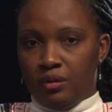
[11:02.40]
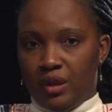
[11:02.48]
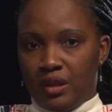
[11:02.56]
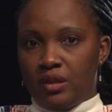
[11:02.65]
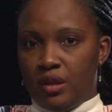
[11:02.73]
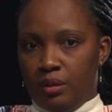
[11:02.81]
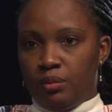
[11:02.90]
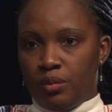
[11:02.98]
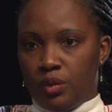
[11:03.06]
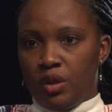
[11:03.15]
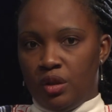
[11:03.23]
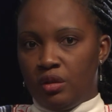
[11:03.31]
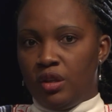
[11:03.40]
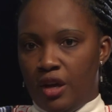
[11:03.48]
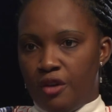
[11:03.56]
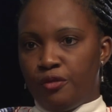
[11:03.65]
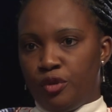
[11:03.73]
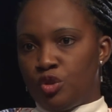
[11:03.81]
that
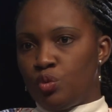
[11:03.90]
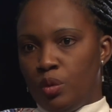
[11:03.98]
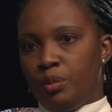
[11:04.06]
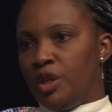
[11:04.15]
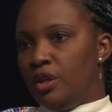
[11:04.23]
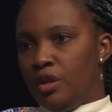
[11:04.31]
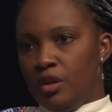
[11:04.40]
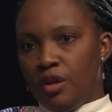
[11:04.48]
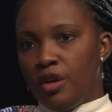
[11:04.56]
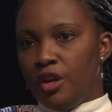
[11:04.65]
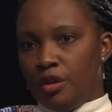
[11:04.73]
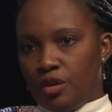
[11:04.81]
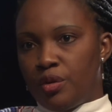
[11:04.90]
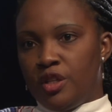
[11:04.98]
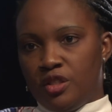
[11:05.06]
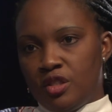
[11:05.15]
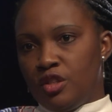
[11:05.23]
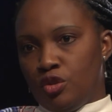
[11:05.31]
the efforts will be
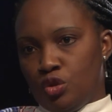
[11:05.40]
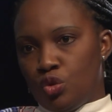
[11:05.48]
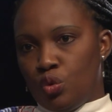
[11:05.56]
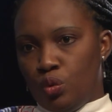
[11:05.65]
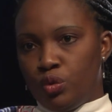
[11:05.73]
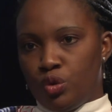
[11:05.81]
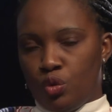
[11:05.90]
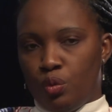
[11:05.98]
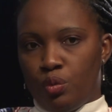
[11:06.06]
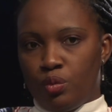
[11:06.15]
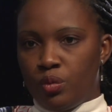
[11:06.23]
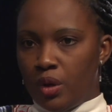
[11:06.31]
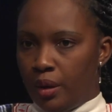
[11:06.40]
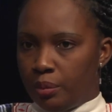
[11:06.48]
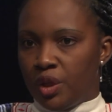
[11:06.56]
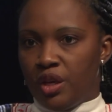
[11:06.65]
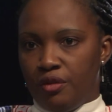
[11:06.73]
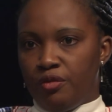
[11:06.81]
increased to
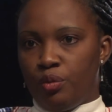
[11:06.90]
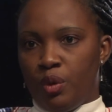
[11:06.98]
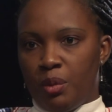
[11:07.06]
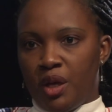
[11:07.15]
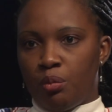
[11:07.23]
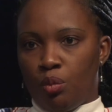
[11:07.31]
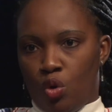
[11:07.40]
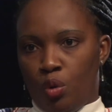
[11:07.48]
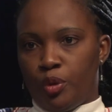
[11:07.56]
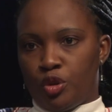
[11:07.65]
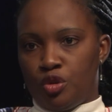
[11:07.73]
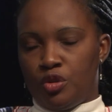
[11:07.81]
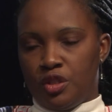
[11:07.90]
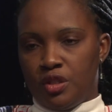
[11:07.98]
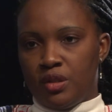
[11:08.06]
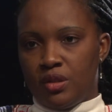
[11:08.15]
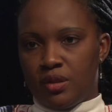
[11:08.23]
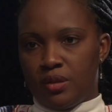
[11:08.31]
give women more
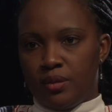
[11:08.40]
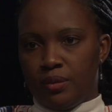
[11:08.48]
opportunities.